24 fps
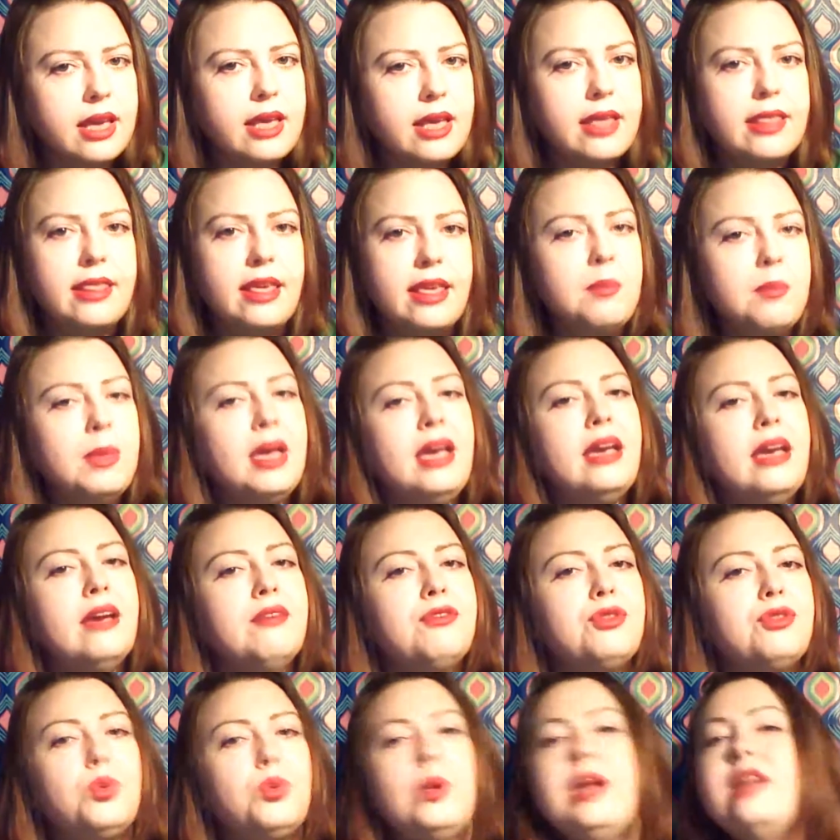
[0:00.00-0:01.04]
They may have
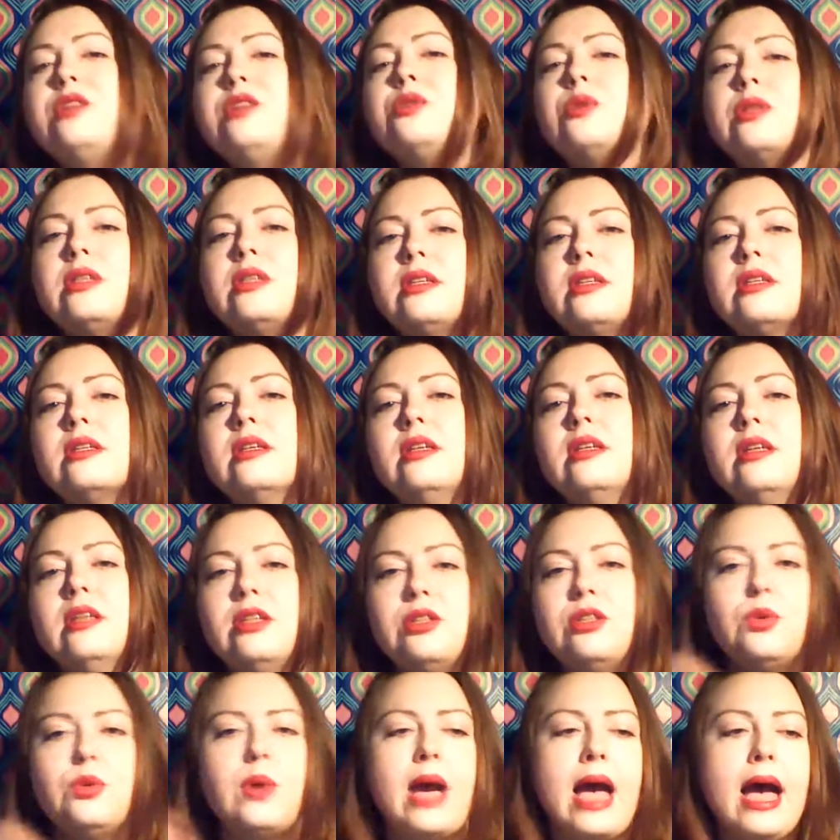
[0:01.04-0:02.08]
tweaked it
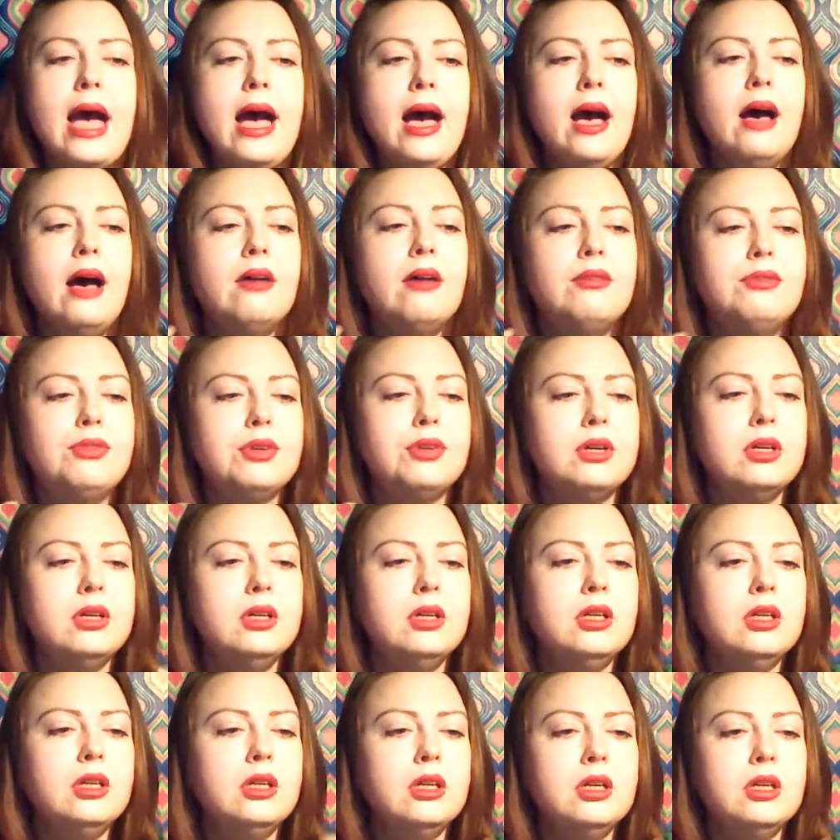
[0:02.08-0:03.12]
to have
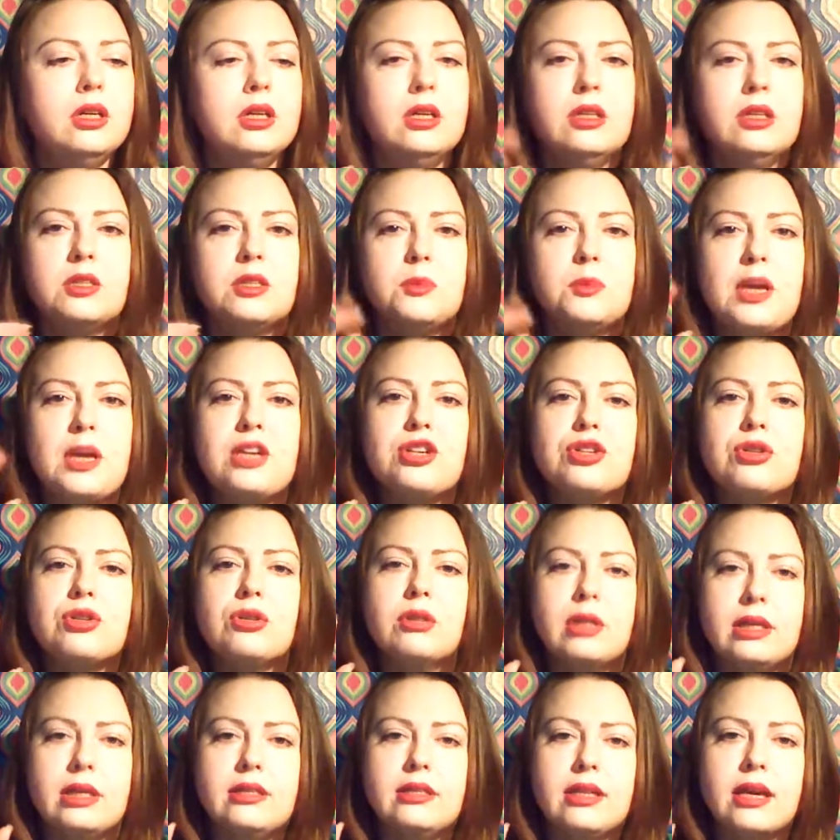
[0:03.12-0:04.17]
special
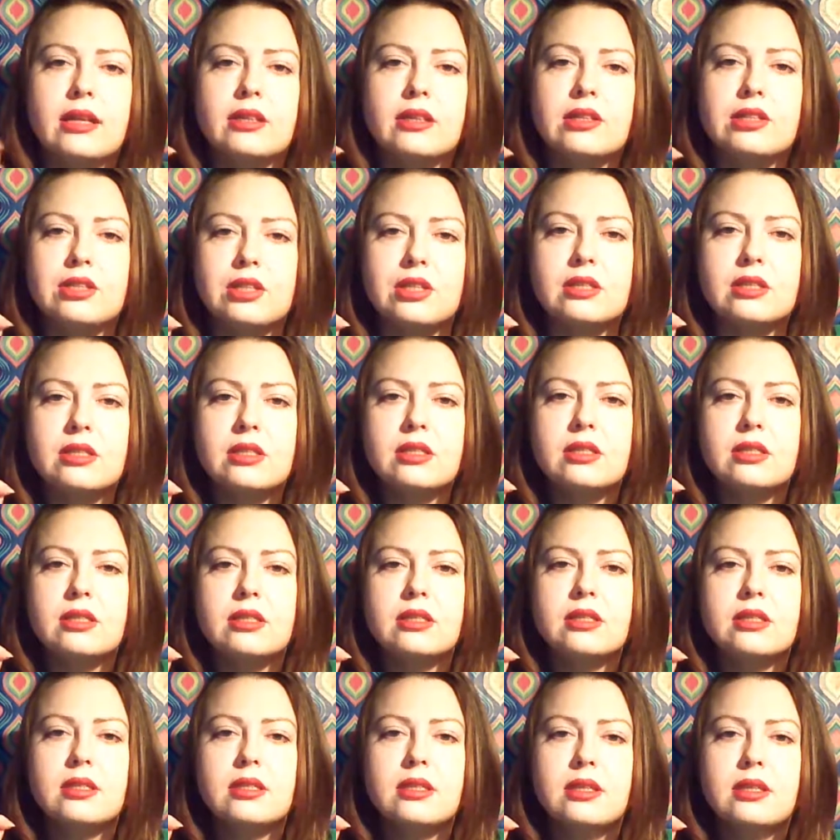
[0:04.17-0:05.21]
intelligence,
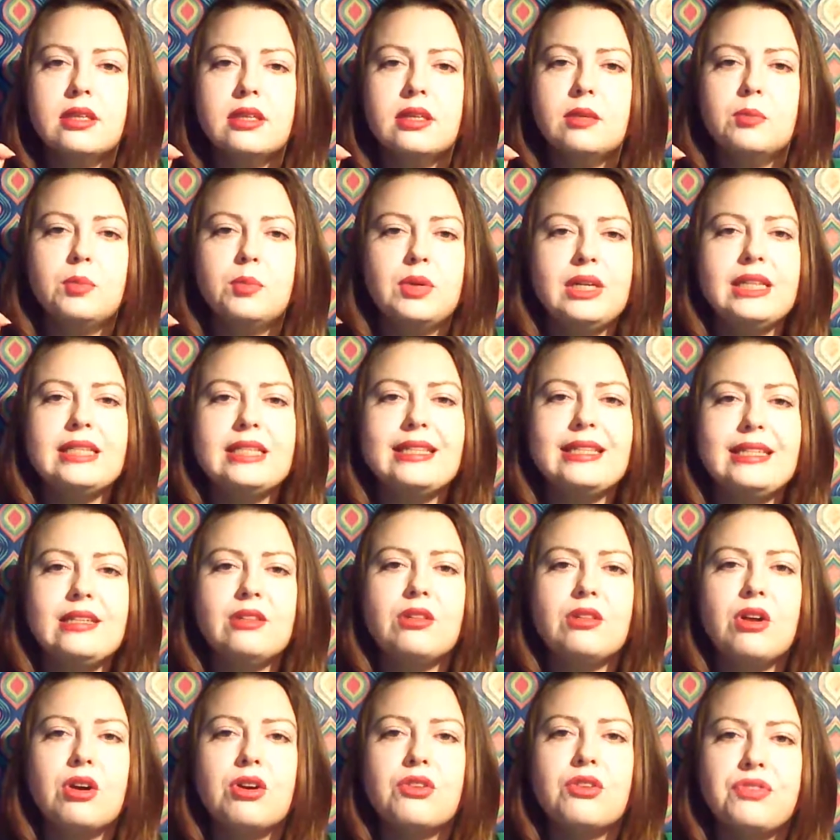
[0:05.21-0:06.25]
but it's still
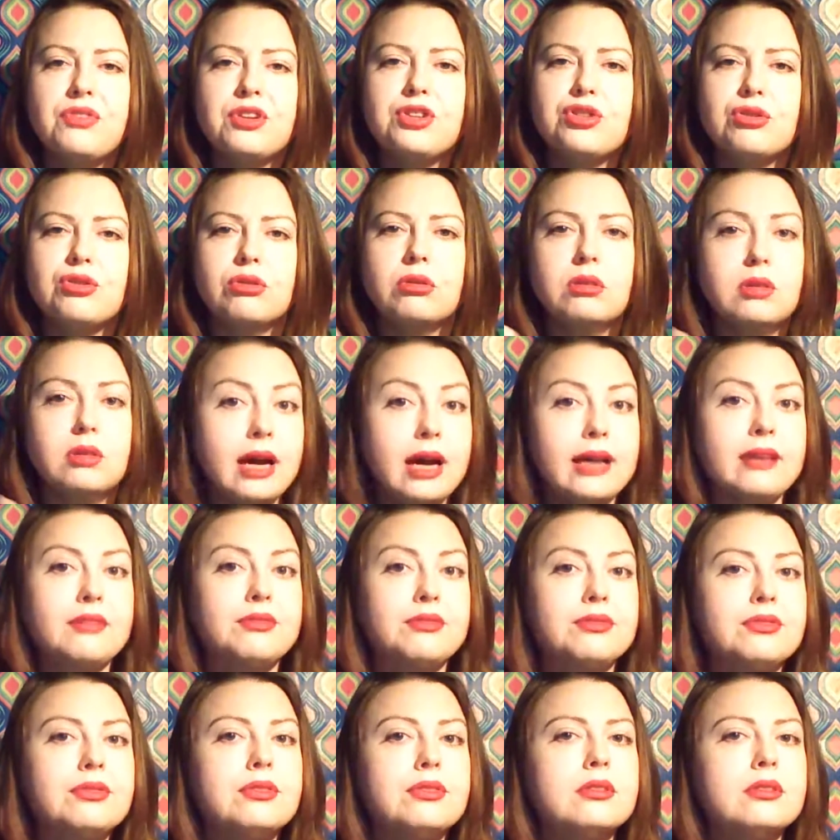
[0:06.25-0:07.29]
artificial
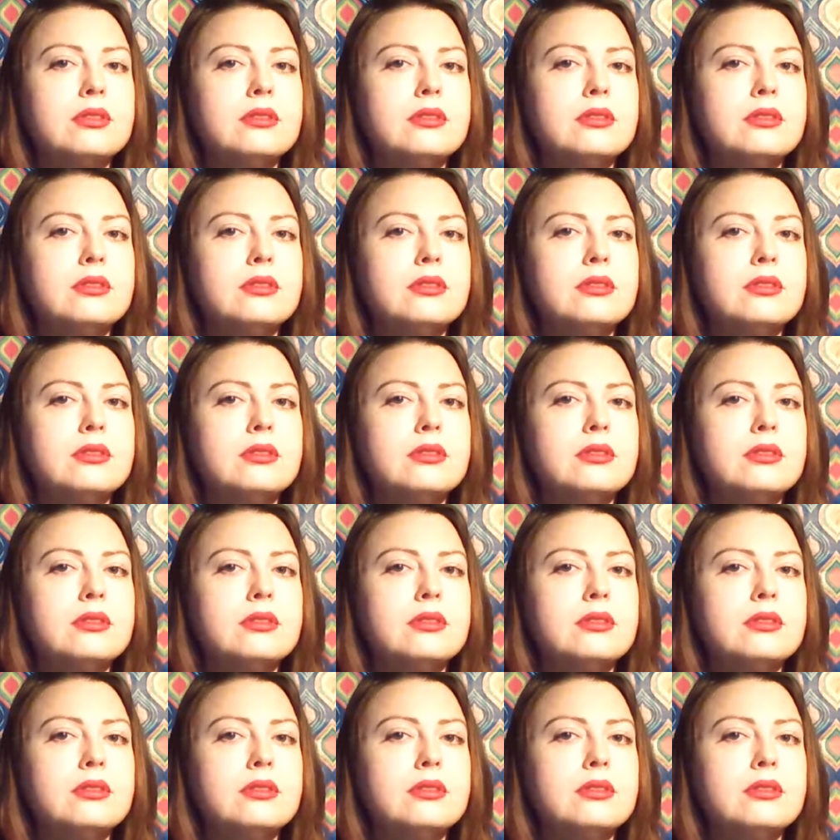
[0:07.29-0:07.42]
life.